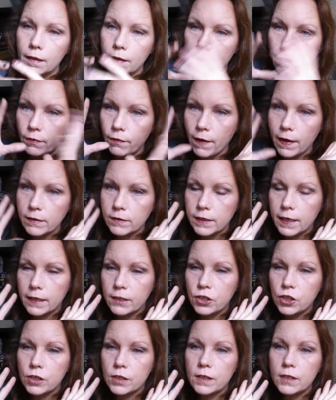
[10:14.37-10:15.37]
The
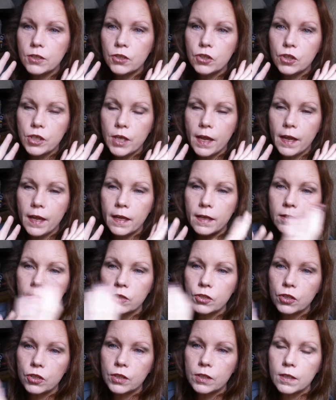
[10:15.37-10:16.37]
foundation has
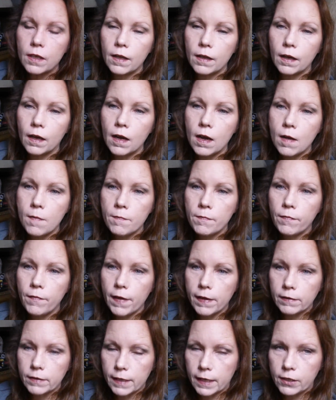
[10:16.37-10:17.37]
changed.
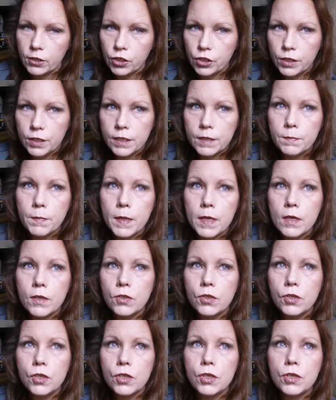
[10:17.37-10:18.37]
Foundation is
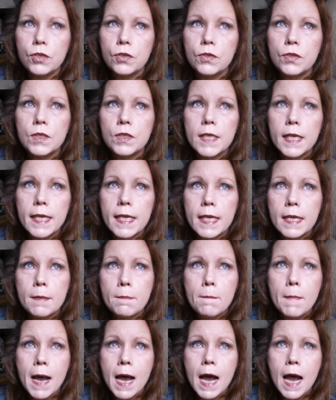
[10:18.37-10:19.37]
being used in
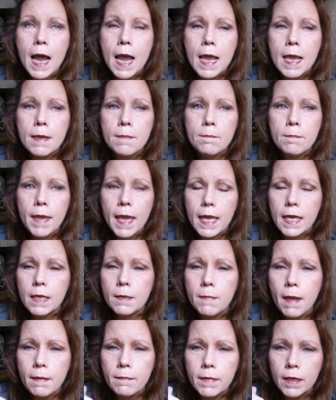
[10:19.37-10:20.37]
my Panning
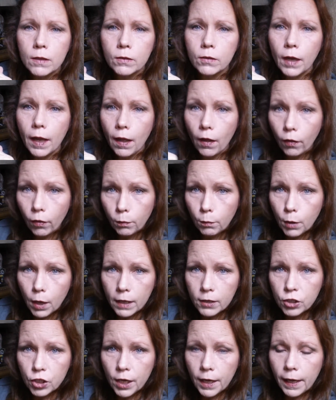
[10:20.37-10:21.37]
My Mental Health
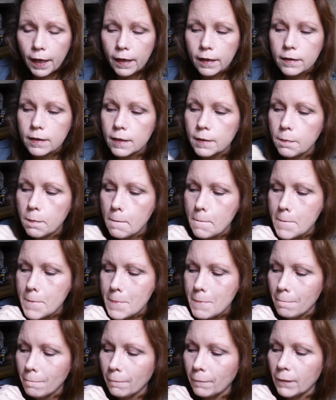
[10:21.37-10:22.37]
project.
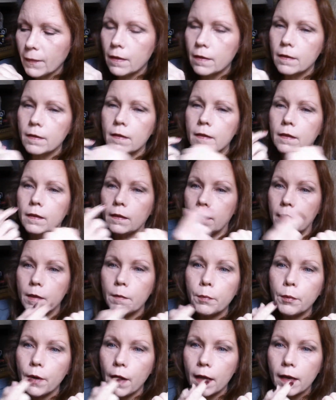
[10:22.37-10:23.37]

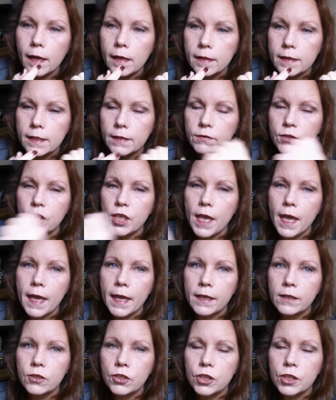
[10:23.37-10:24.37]
Lip products have
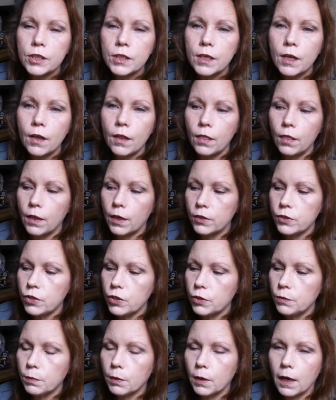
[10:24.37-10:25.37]
changed. Those
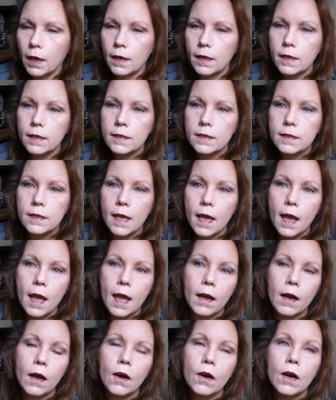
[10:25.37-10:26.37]
two products
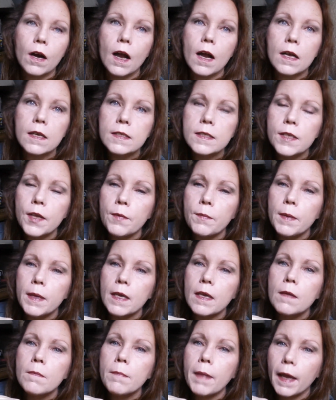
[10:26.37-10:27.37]
are also
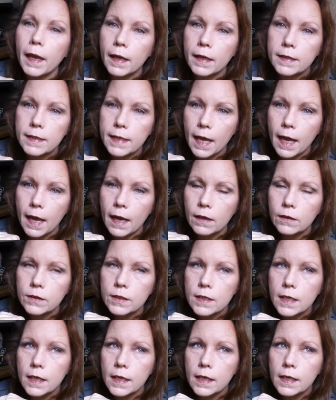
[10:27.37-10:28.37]
being panned out
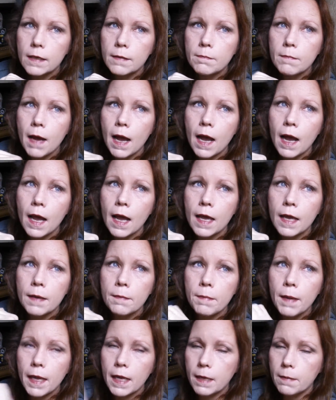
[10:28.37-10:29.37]
in my
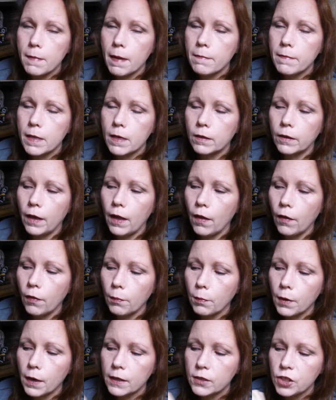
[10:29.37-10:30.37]
Panning My Mental Health
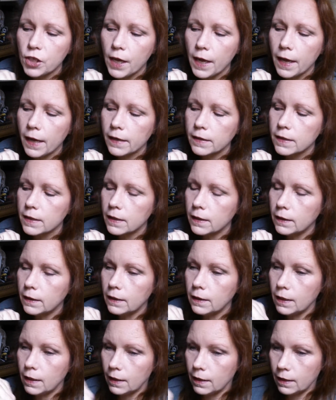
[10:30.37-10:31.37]
project.
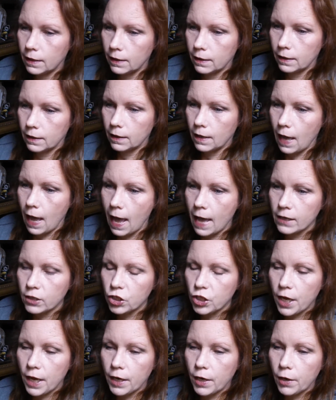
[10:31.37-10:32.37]

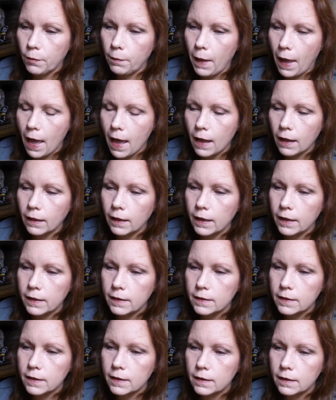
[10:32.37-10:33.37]
Eyeshadow
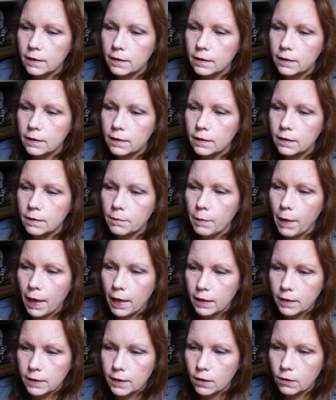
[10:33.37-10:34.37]
palette,
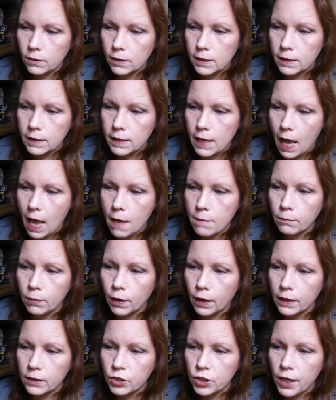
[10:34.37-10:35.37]
Pan as Old as Time
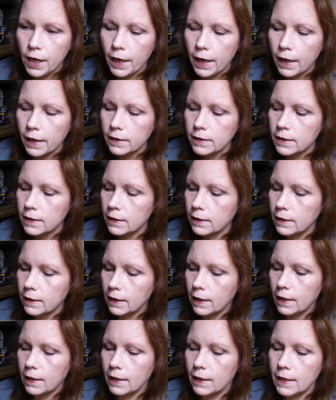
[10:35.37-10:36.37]
project.
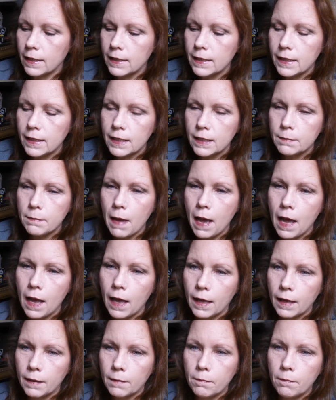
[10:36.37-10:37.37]
This is
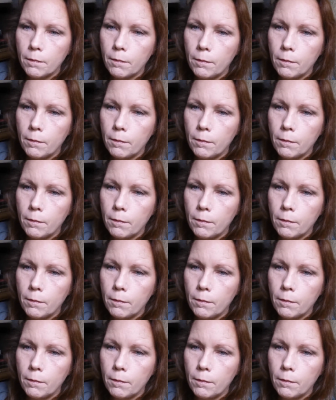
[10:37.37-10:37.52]
my